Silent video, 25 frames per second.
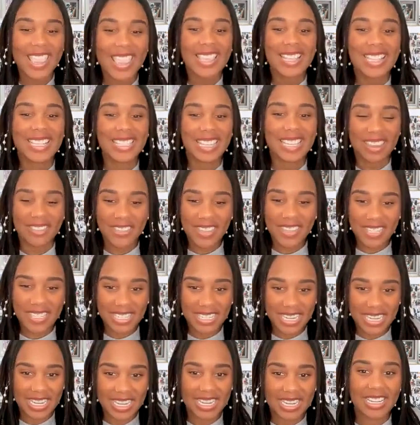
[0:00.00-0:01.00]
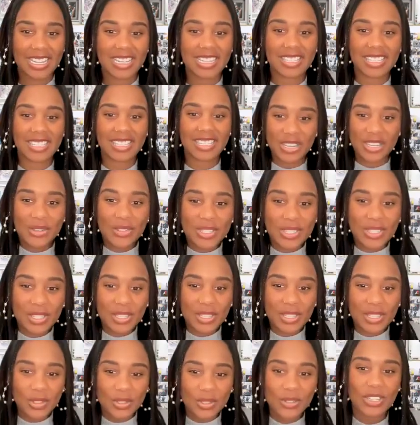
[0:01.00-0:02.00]
David Dean, CU
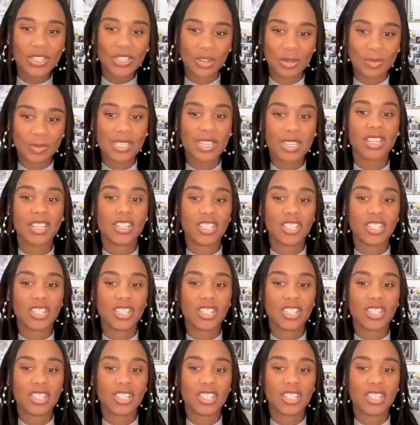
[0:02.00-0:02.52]
Solution Group's